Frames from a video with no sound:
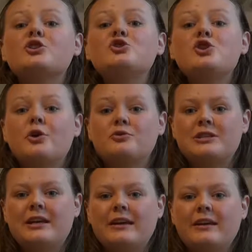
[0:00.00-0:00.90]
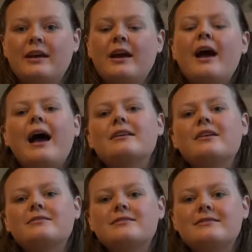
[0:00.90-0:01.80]
noting, and
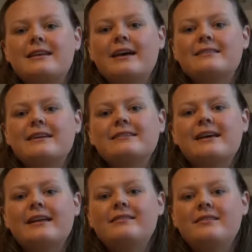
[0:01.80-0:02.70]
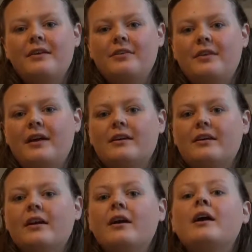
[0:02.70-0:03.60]
understanding that
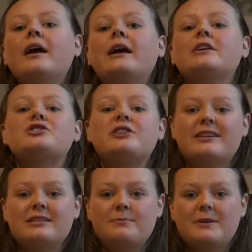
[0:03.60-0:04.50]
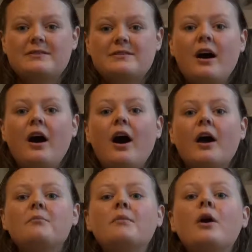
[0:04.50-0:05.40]
nothing in Shakespeare's
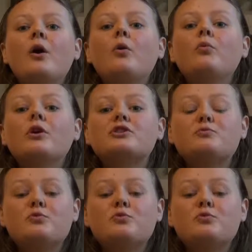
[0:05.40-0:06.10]
time was